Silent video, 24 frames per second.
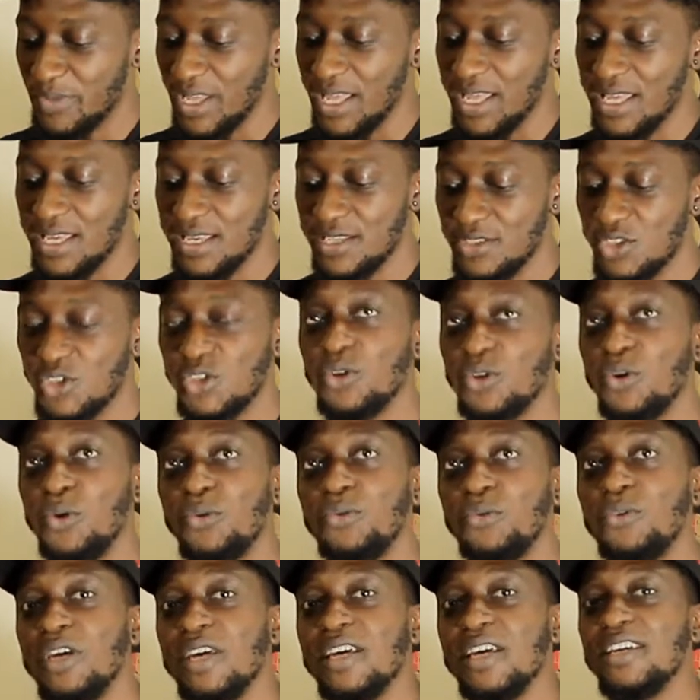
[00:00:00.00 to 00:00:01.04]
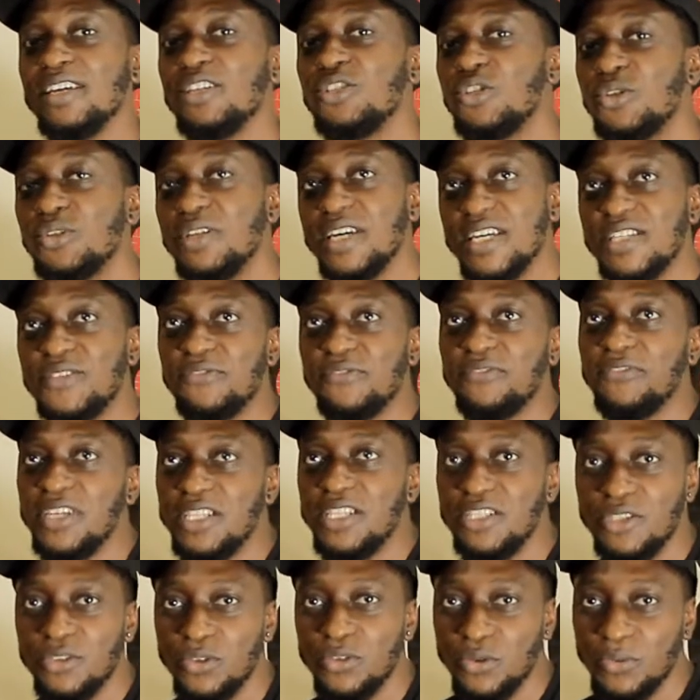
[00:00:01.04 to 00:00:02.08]
And so in today's
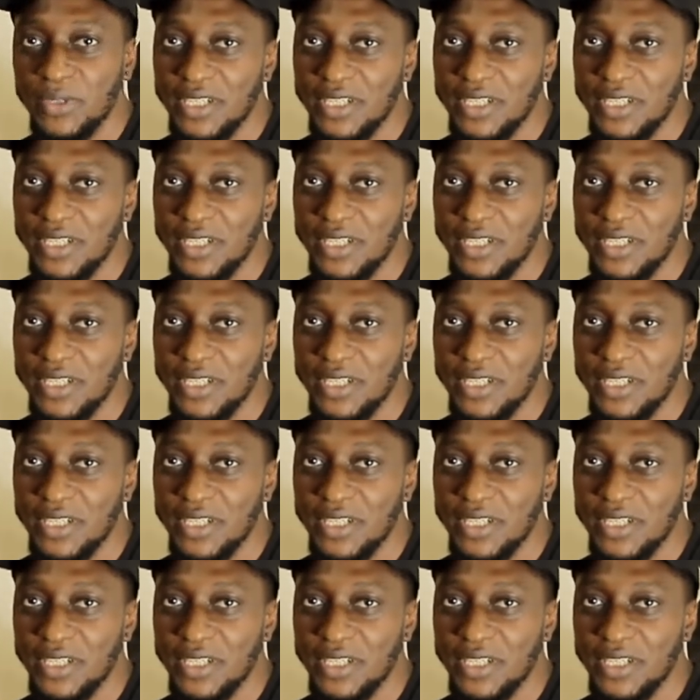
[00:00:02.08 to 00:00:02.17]
video,